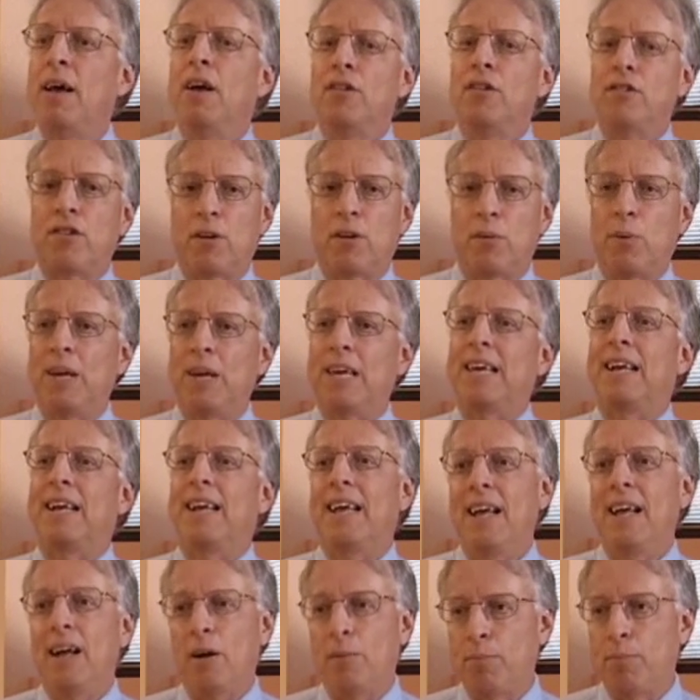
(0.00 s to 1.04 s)
so that we can
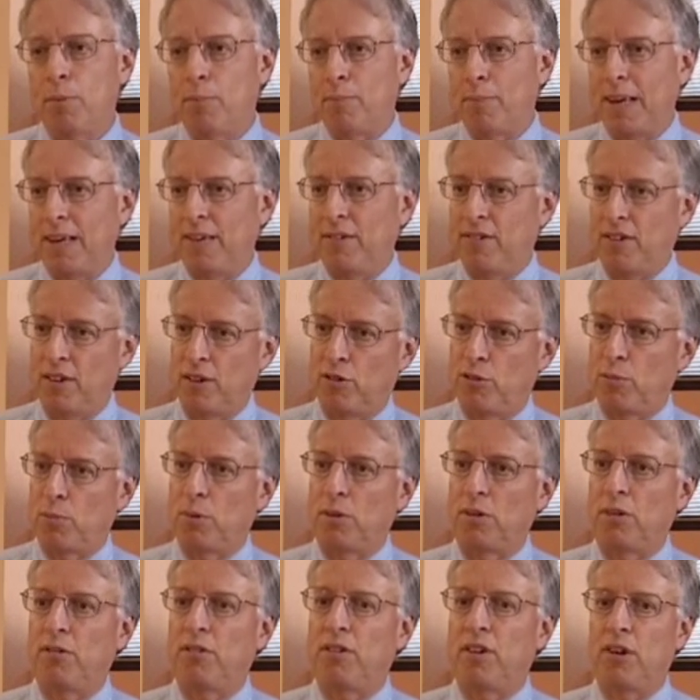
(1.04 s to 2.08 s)
help them make sensible
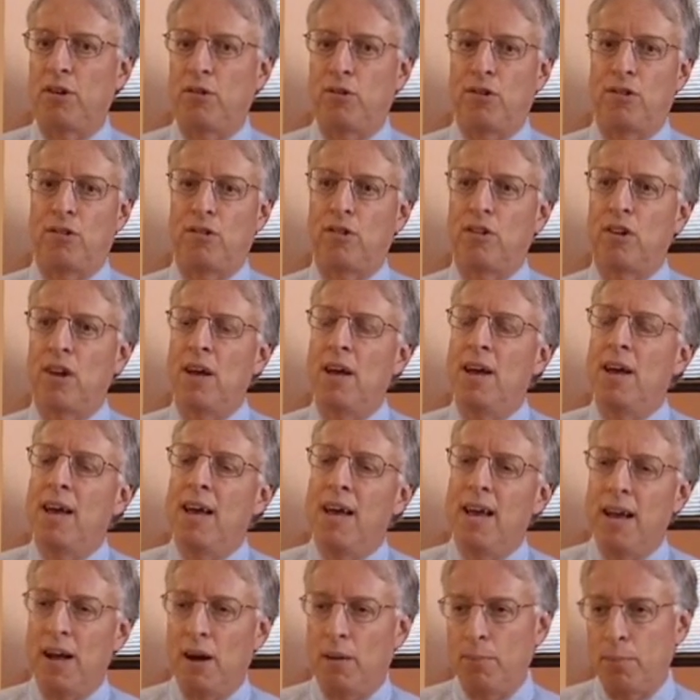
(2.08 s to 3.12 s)
decisions,
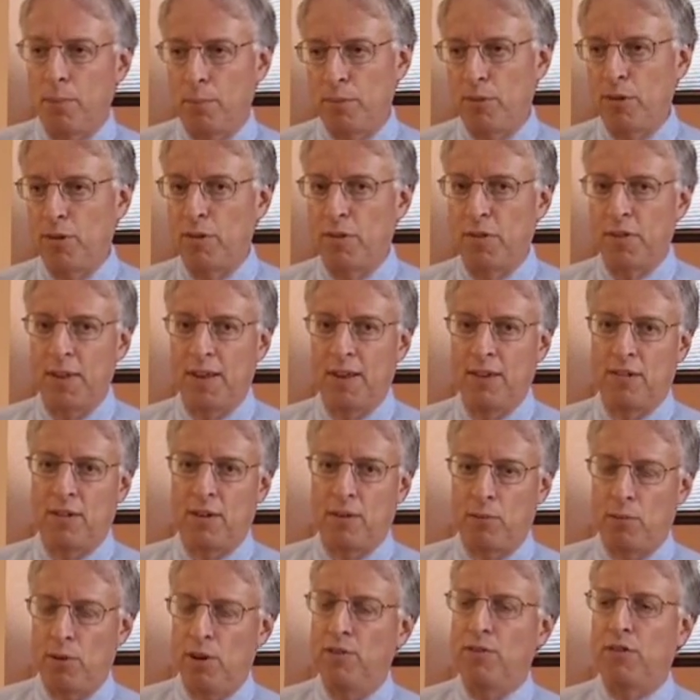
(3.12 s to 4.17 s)
help them do the things
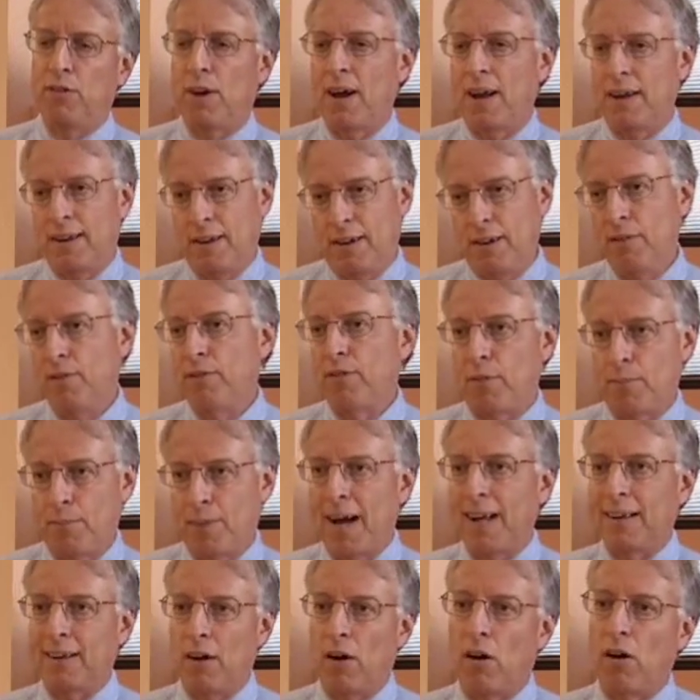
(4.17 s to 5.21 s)
that we've tried to do for
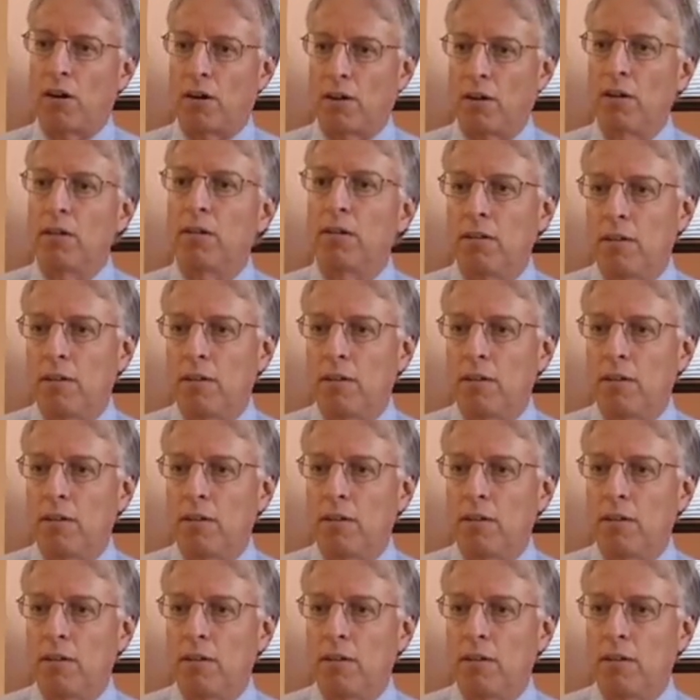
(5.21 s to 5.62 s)
my daughter